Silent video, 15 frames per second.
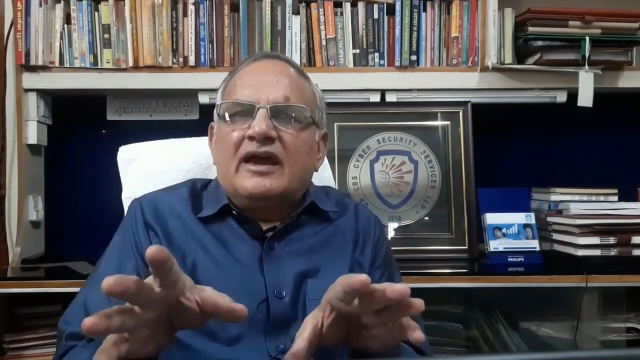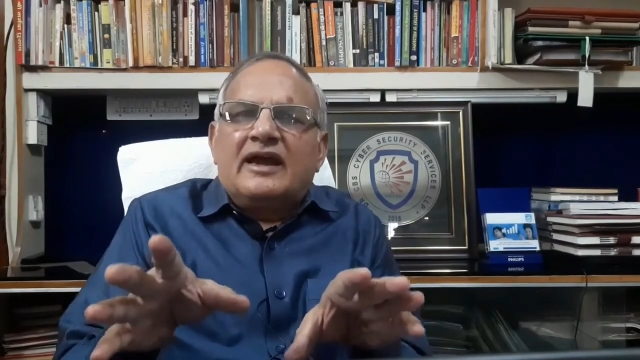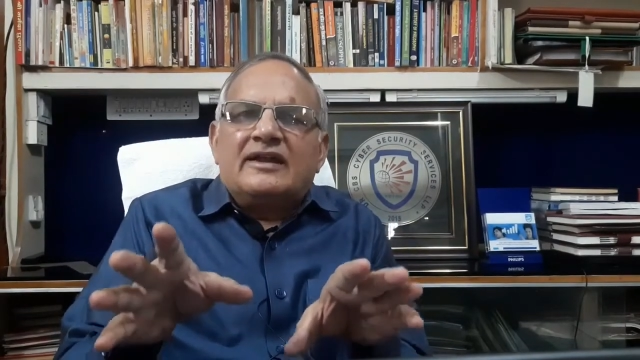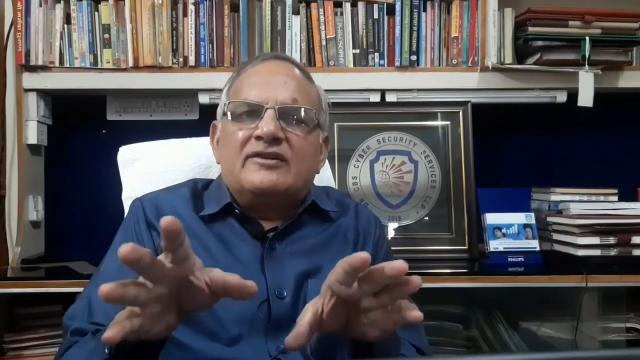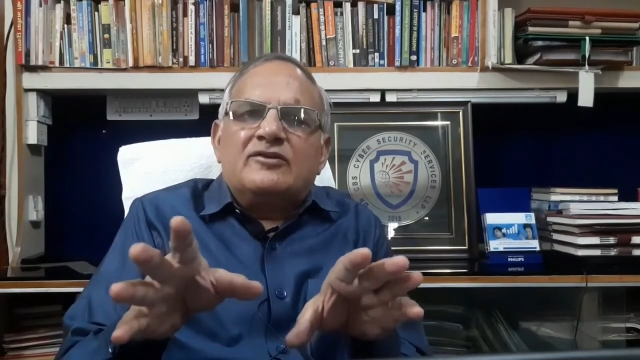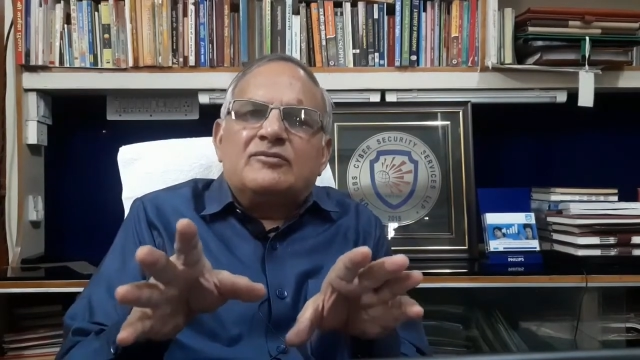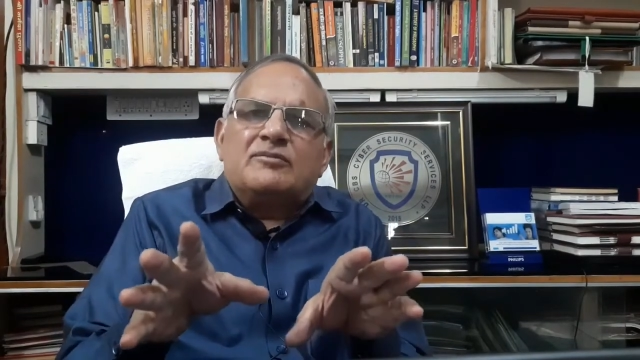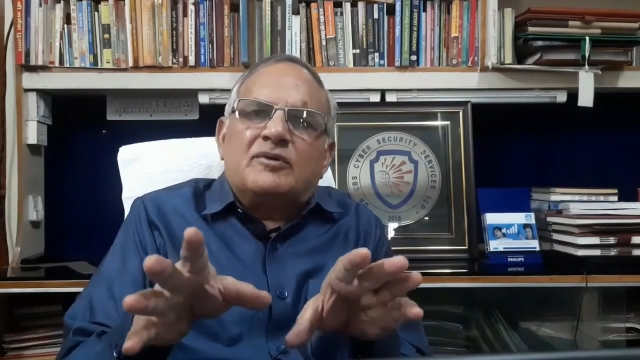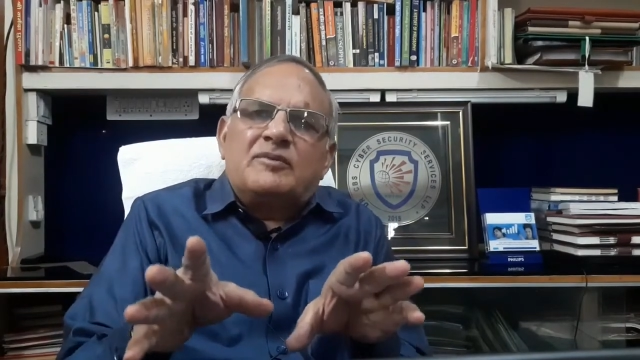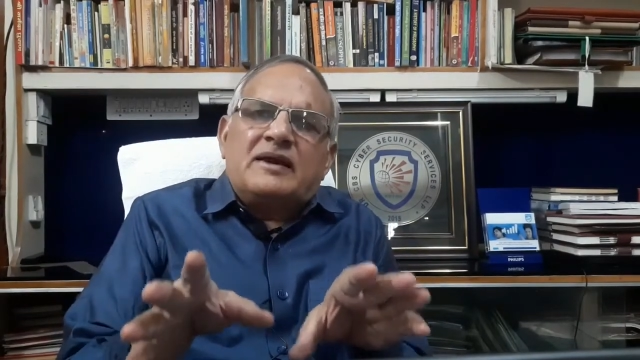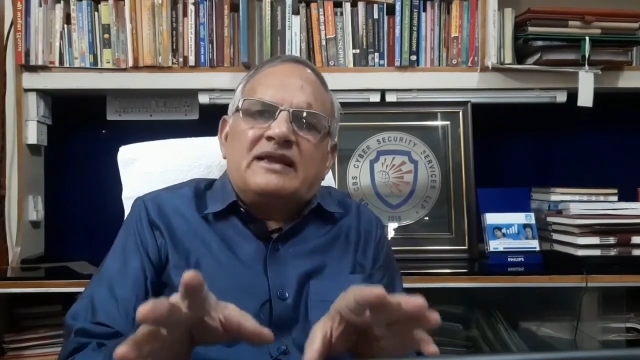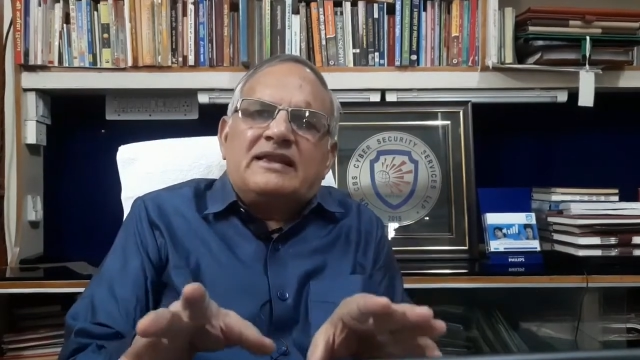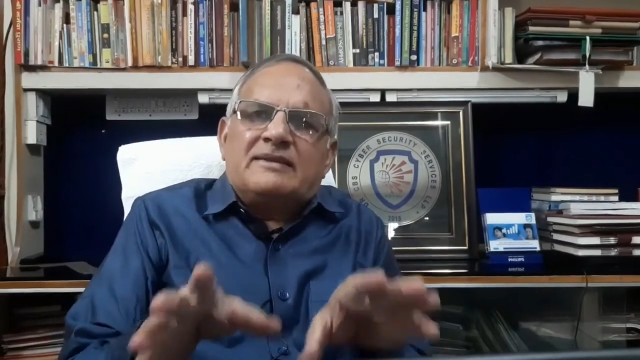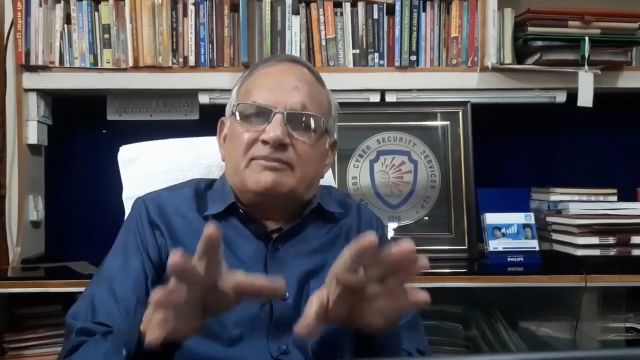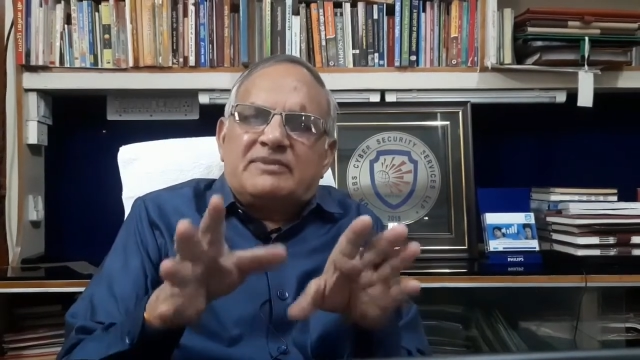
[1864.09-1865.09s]
and your
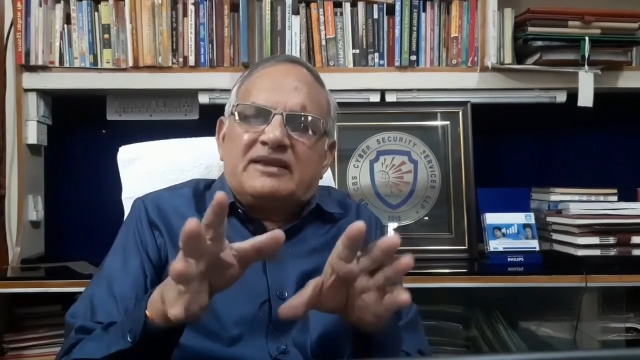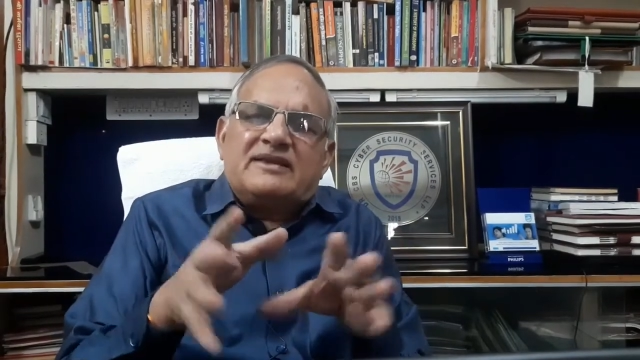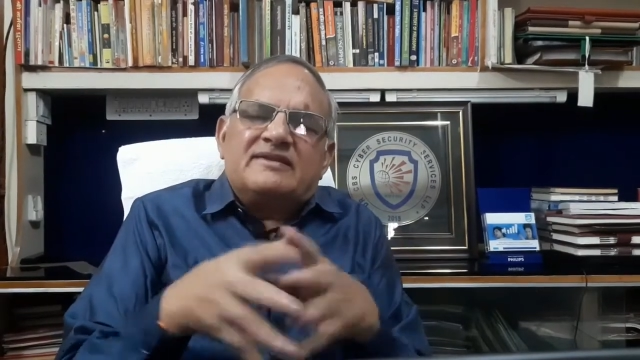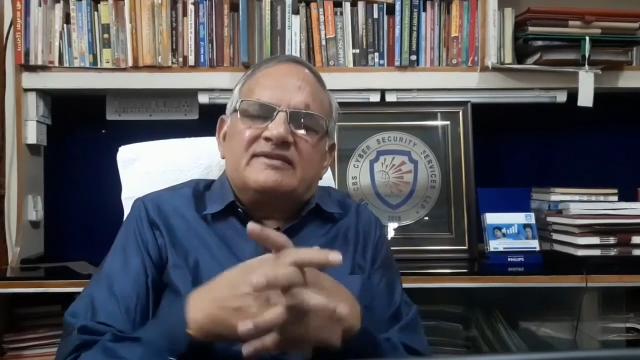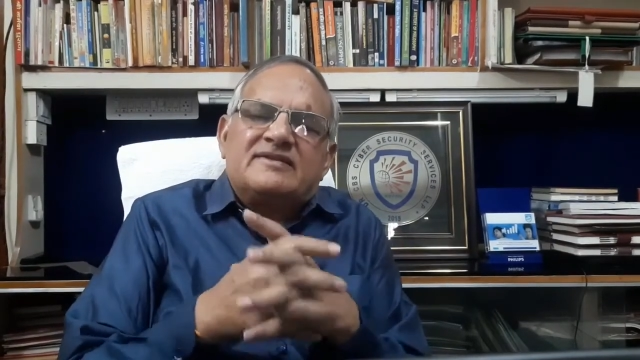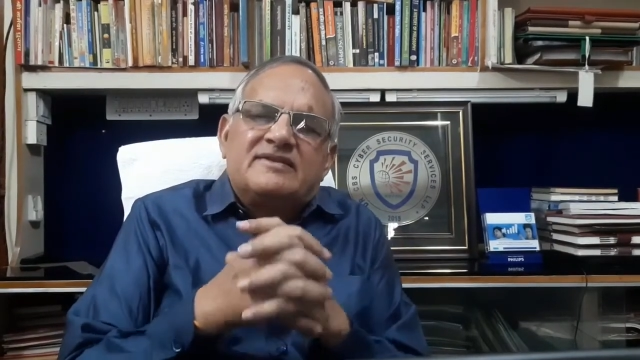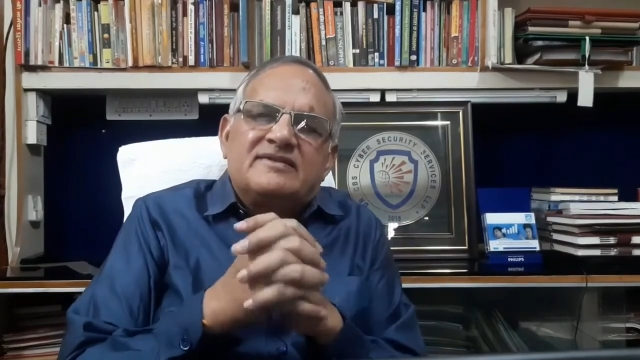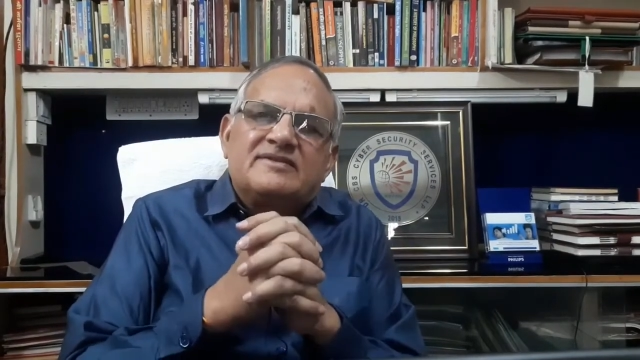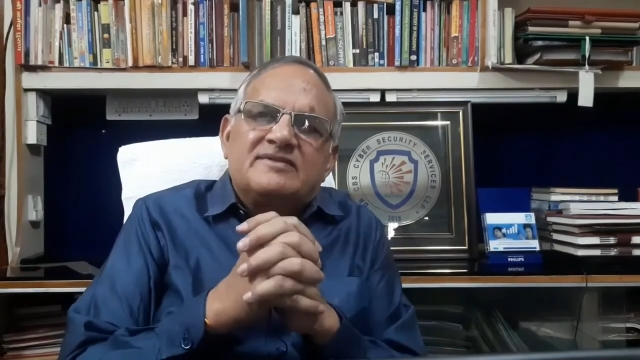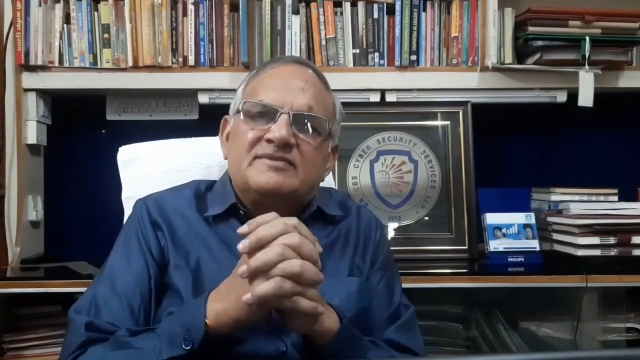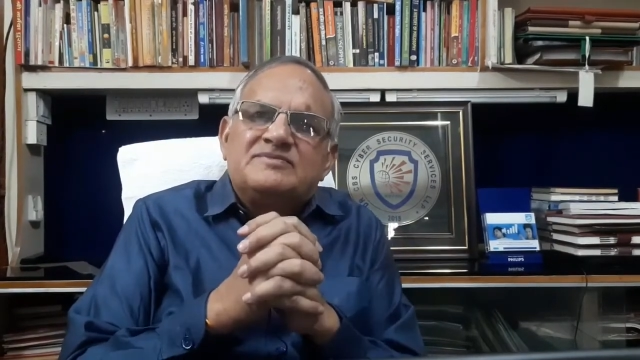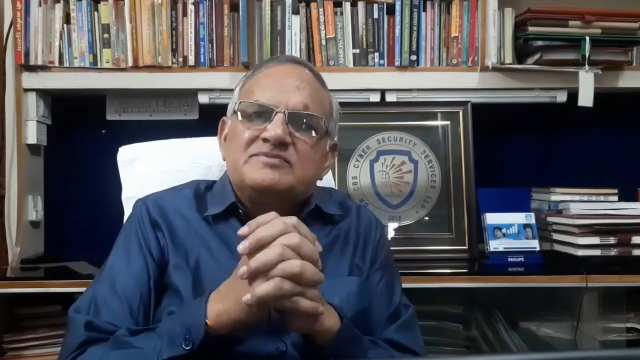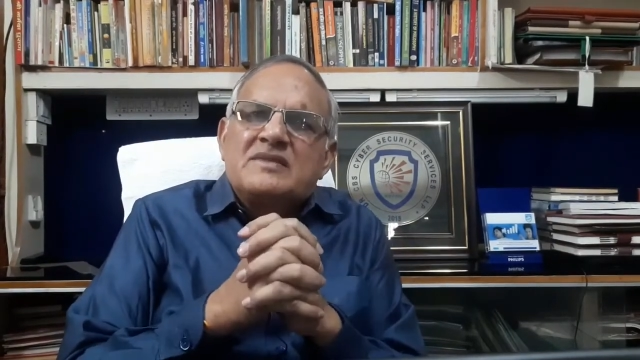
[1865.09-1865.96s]
mobile applications.